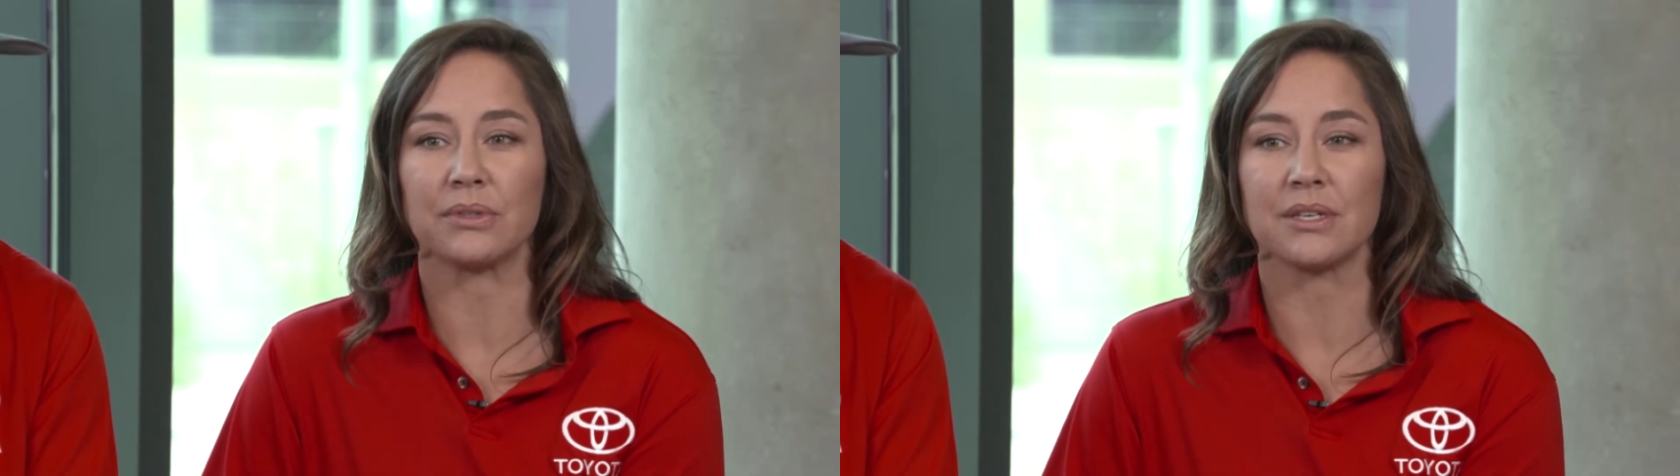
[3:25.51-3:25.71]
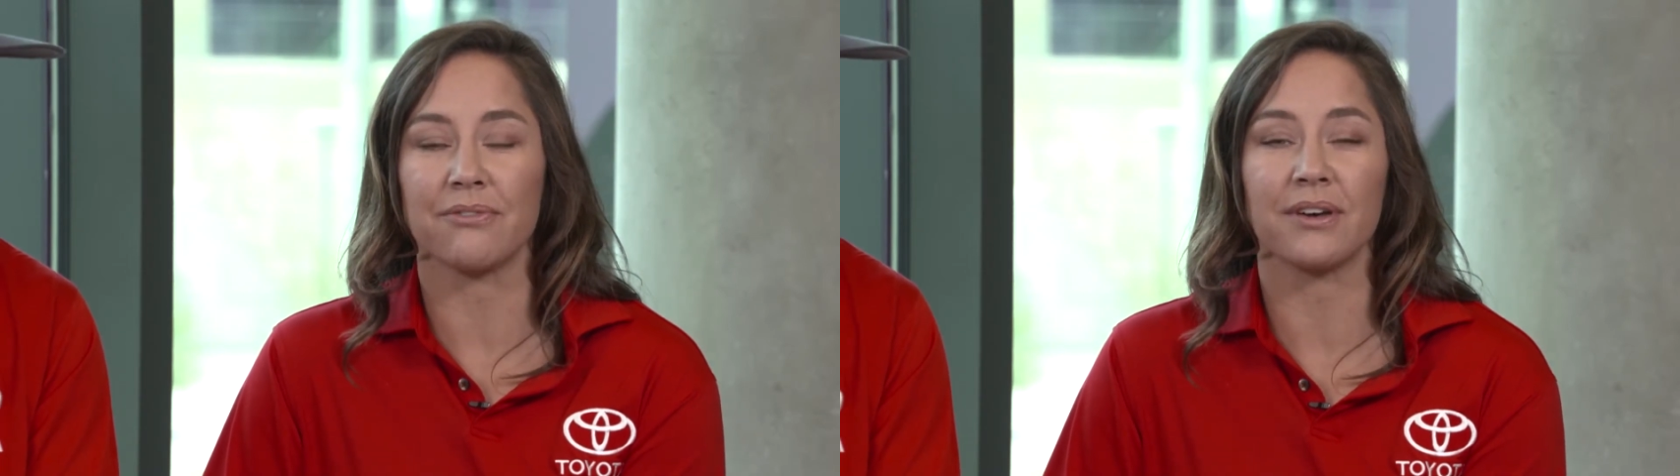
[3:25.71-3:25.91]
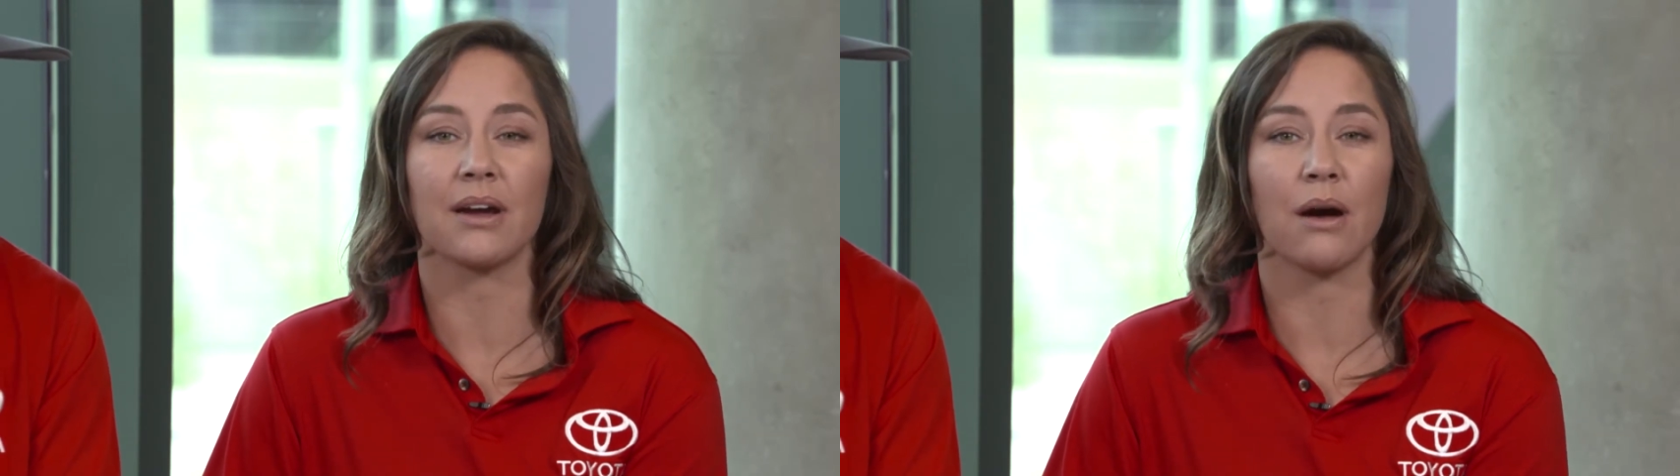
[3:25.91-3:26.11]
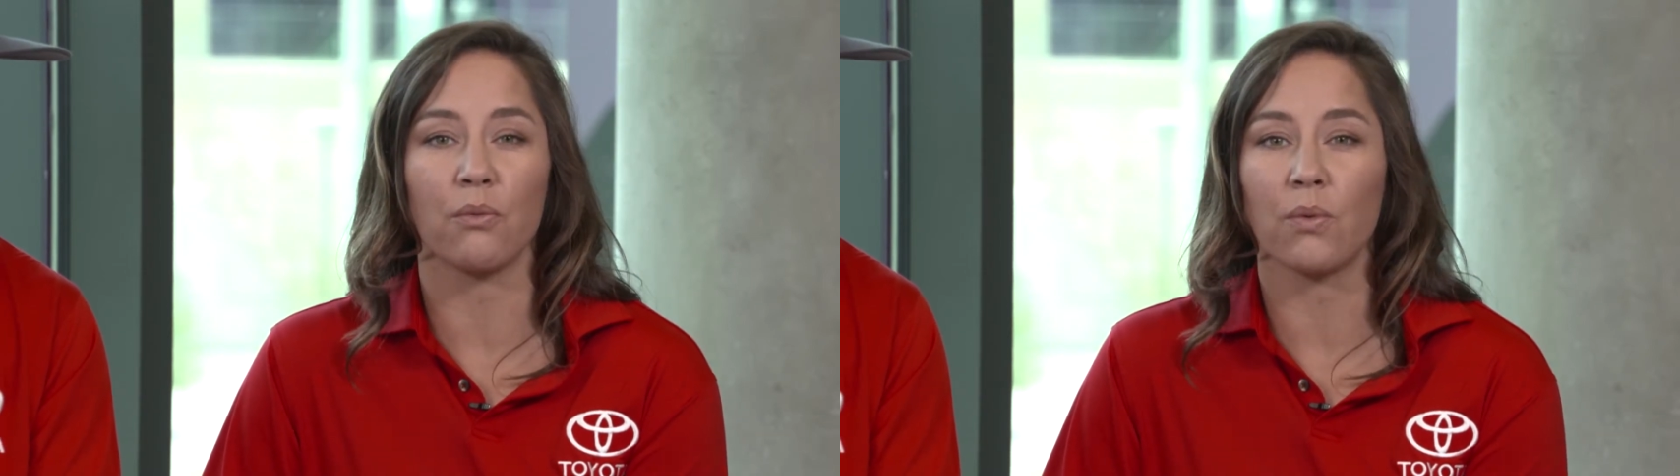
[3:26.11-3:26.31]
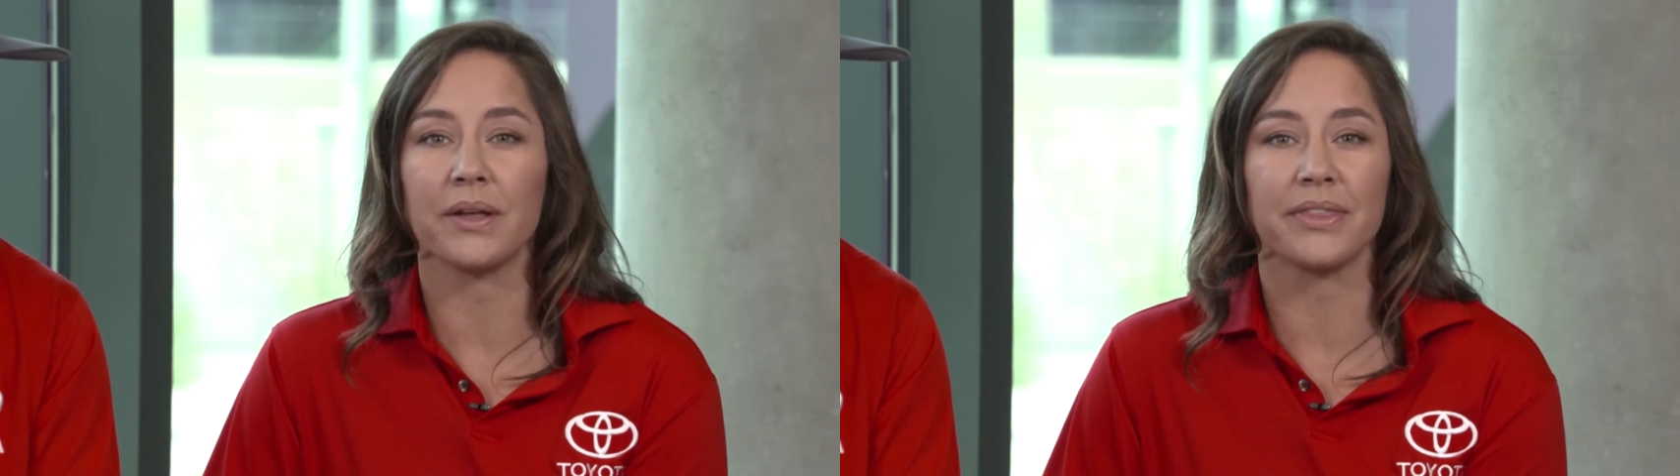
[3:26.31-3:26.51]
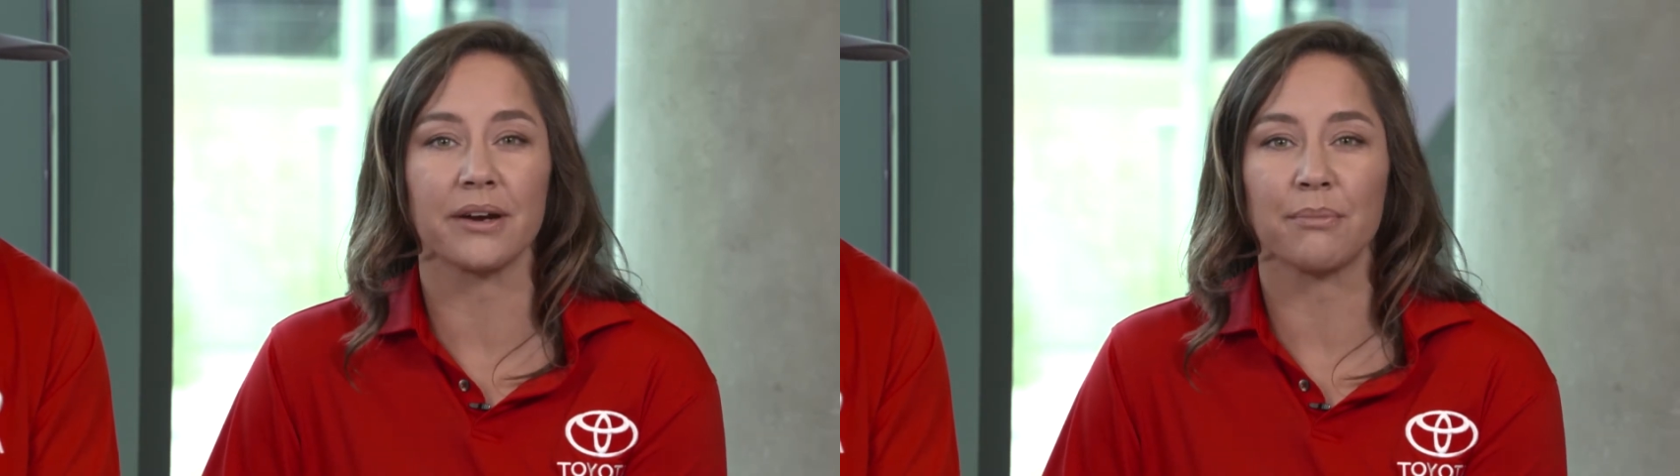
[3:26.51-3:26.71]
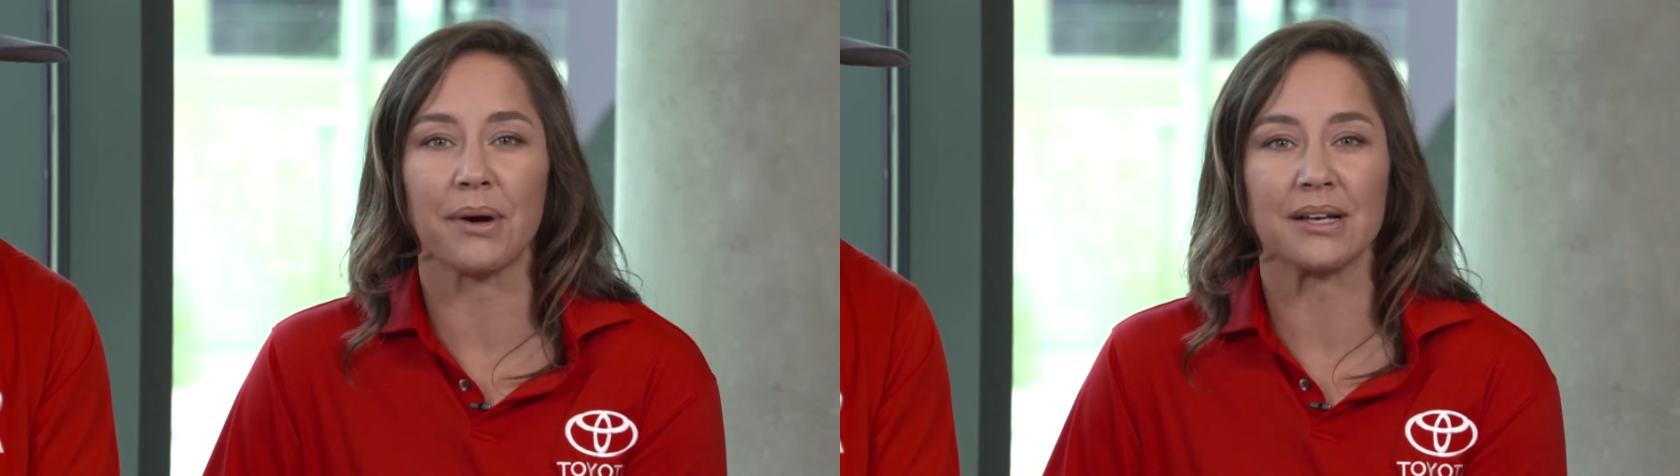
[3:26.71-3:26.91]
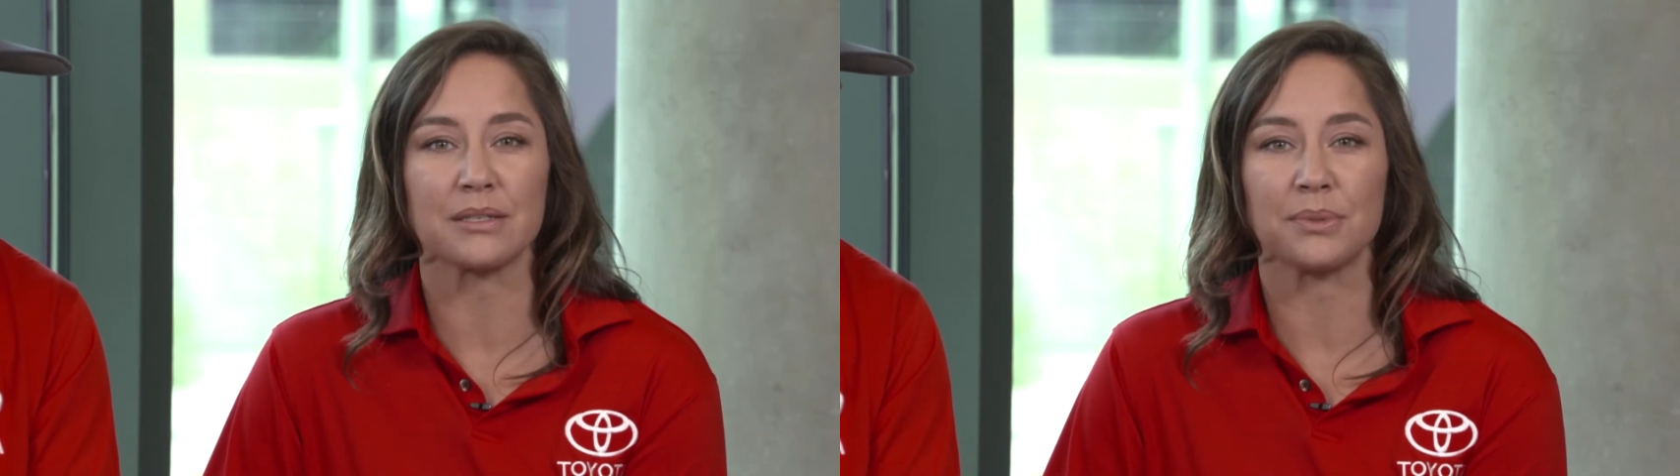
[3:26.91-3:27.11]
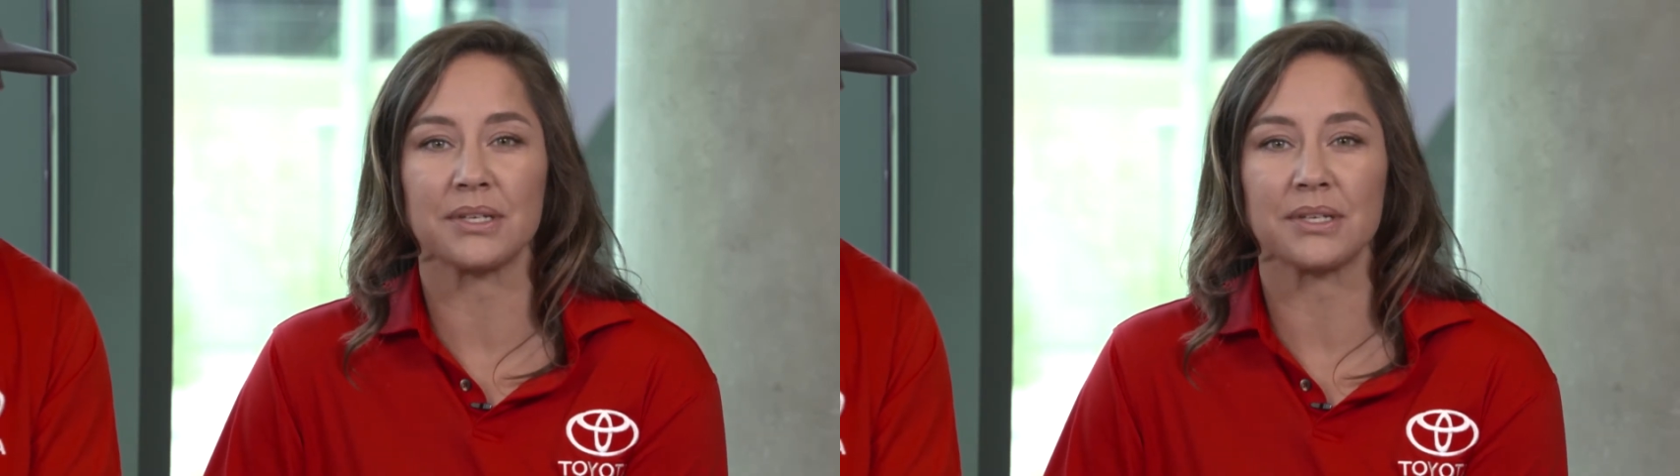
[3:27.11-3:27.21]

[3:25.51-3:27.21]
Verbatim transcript: to figure out what their impossible